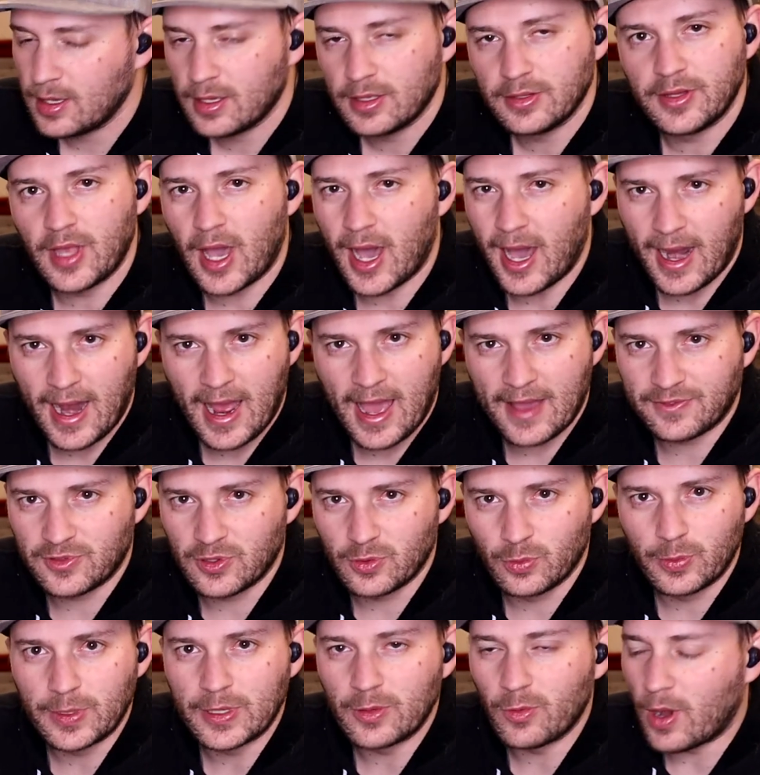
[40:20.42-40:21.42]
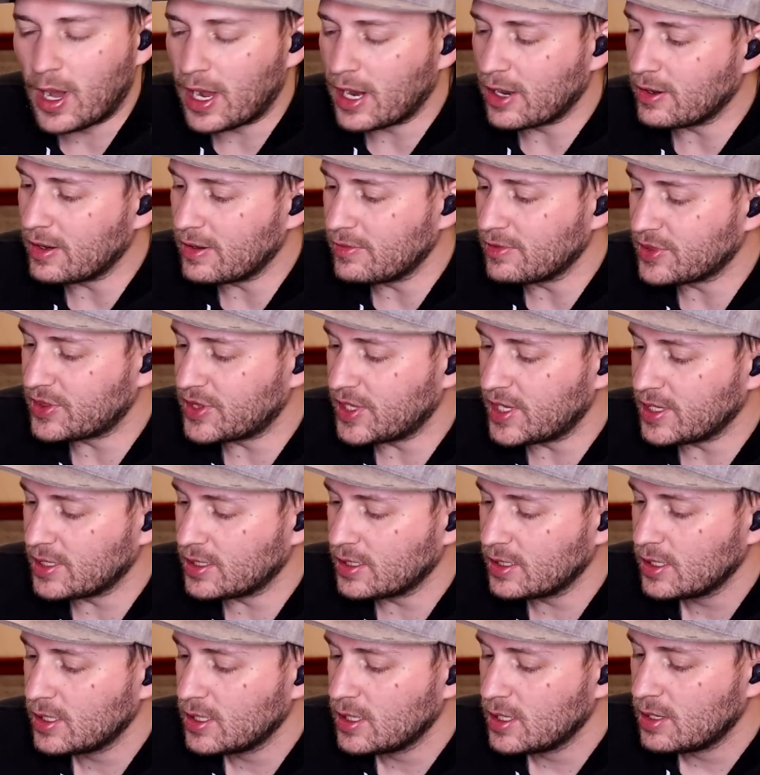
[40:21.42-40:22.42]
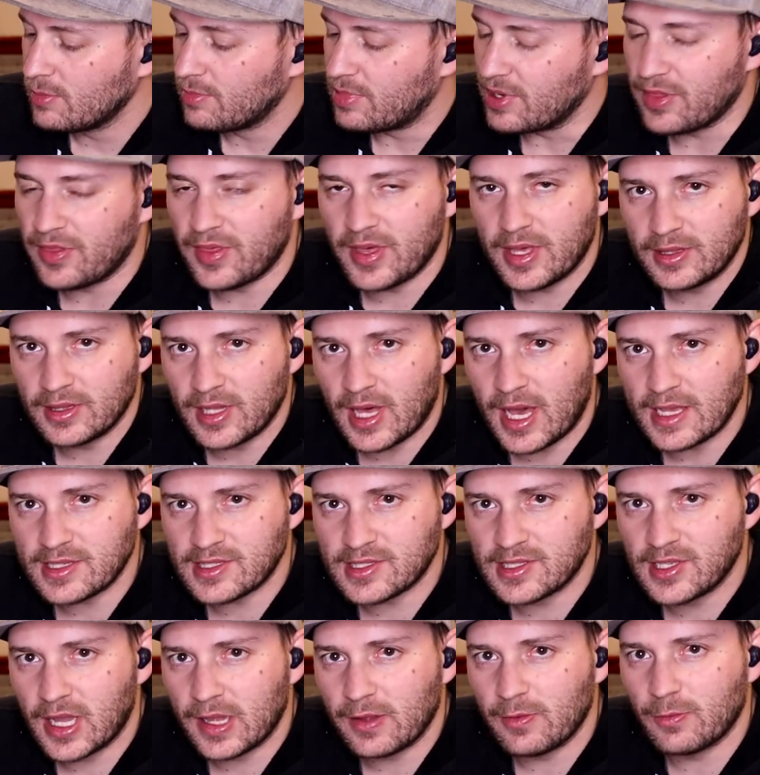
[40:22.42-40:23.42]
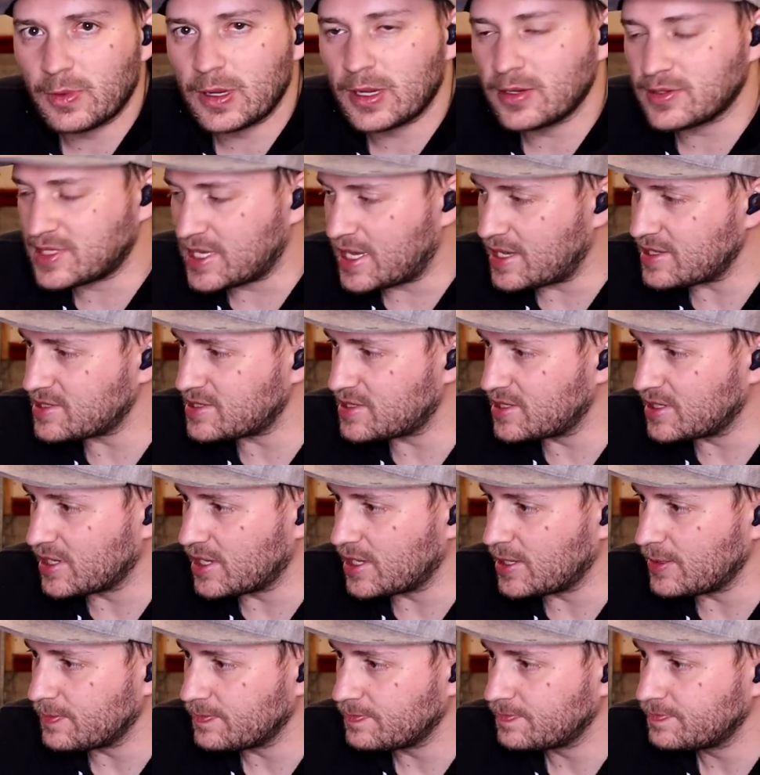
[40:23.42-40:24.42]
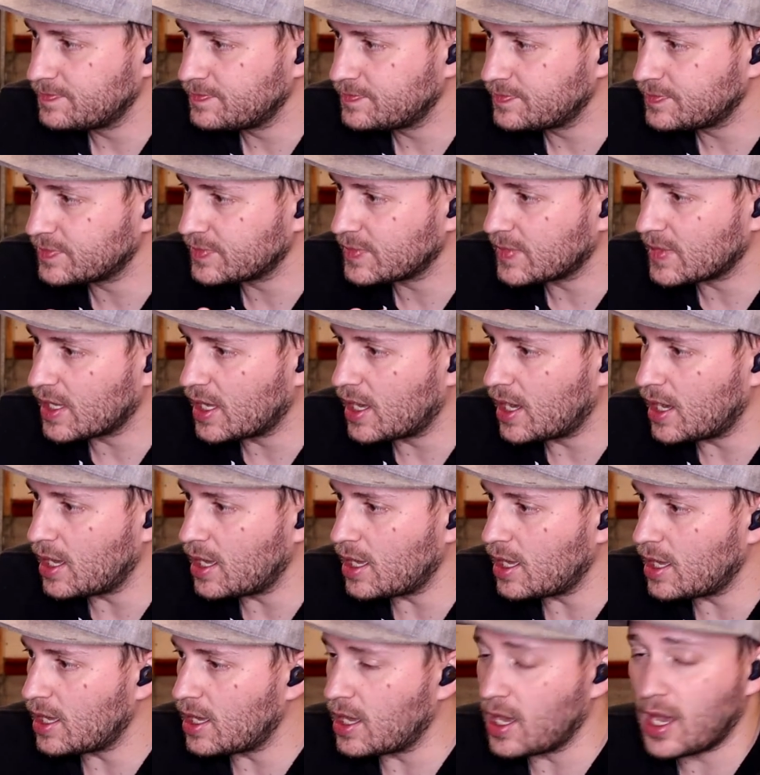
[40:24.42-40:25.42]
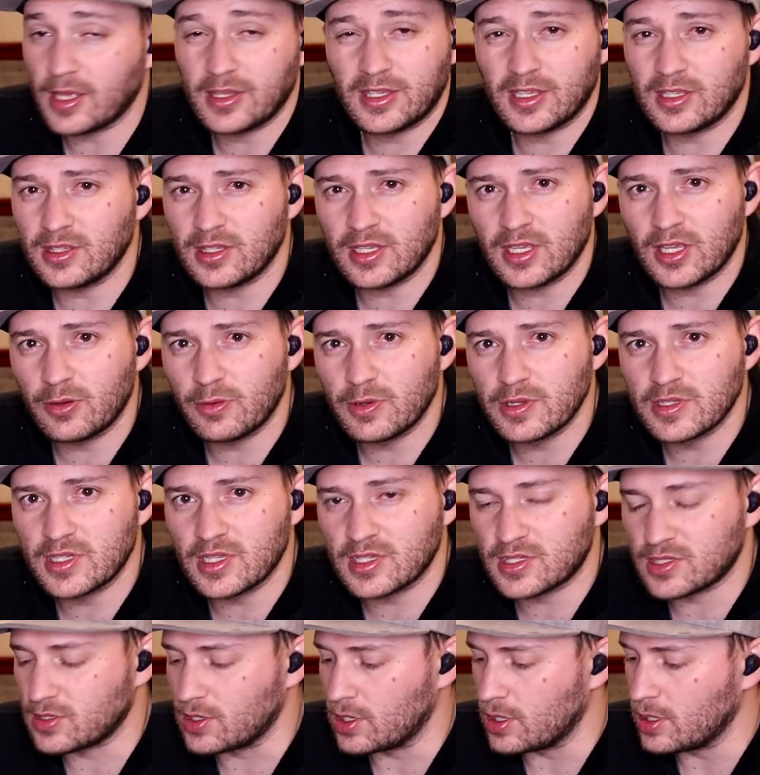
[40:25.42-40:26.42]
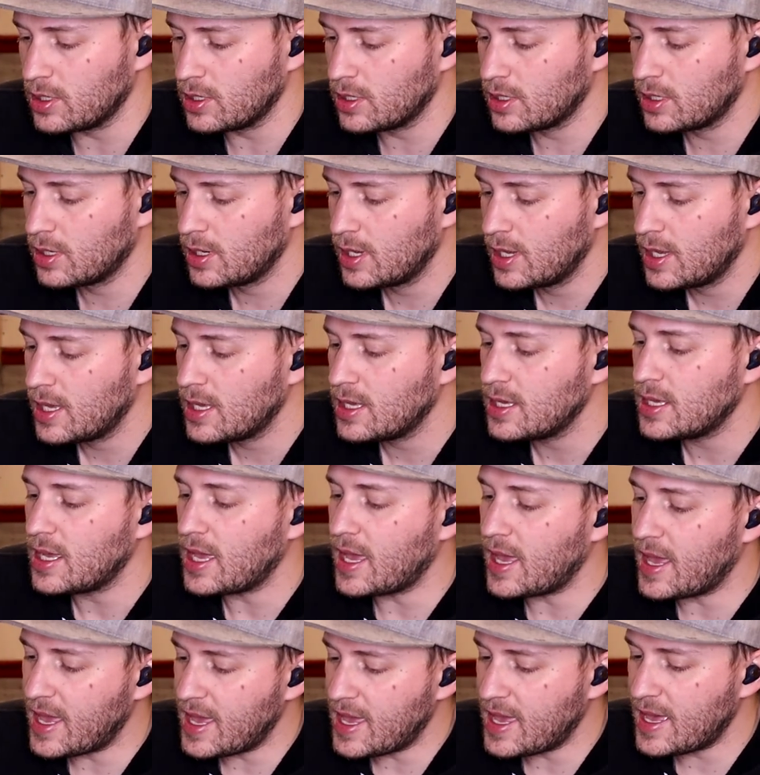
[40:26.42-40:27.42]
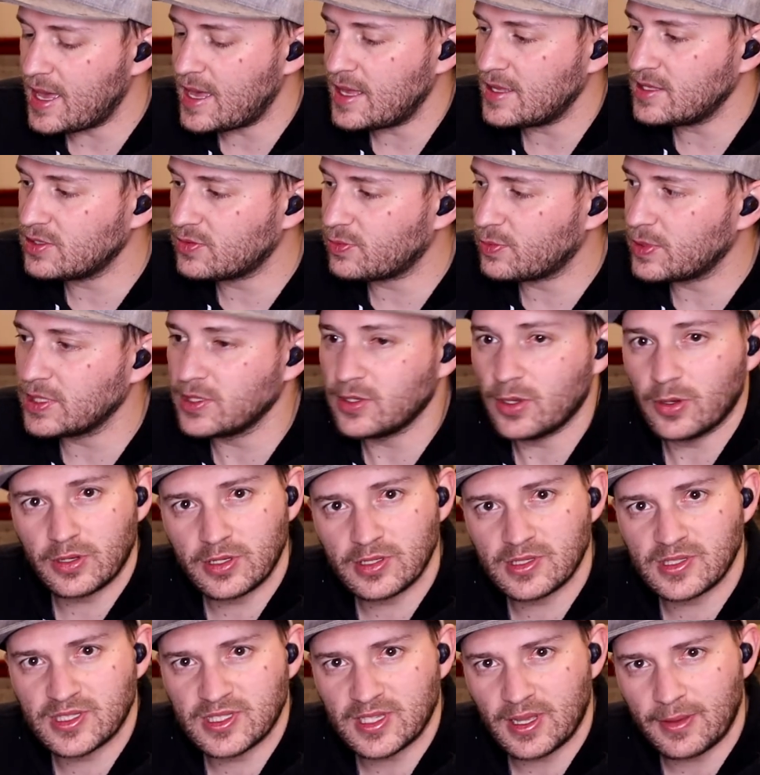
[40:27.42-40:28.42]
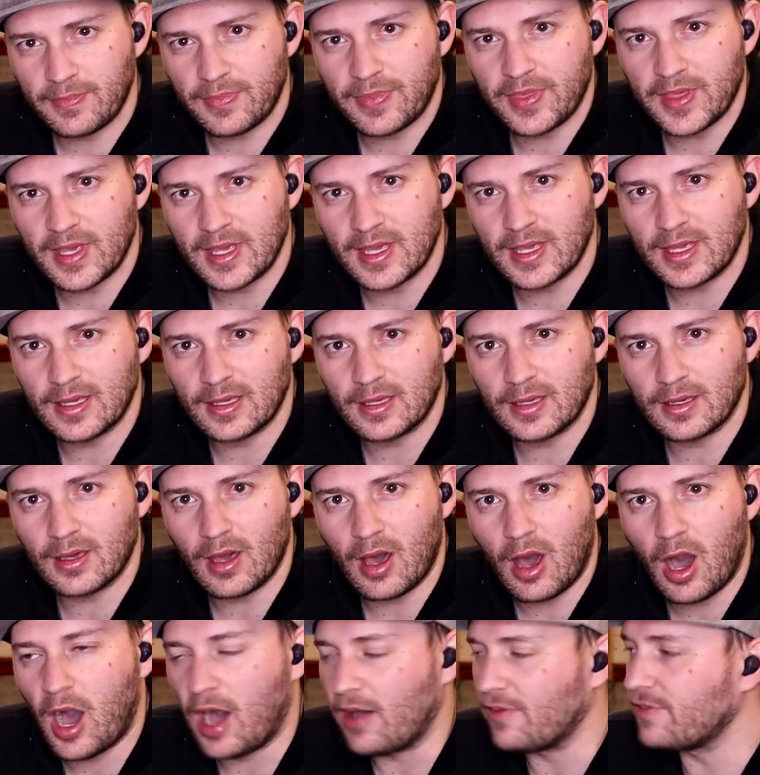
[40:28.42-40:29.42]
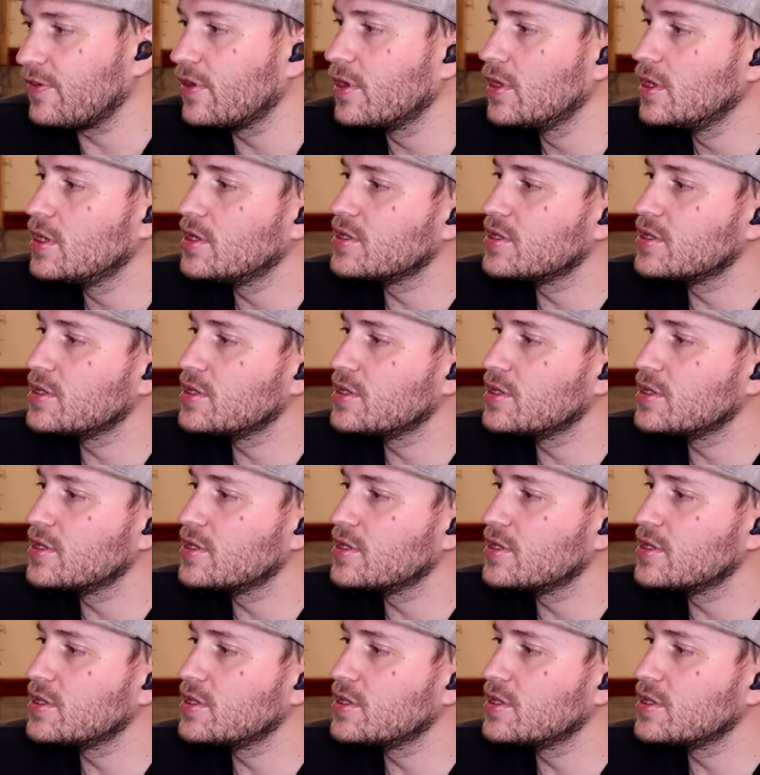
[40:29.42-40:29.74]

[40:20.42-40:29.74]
not have to rewire everything. But then last night when we were testing it, I didn't need a resistor, and we noticed something off.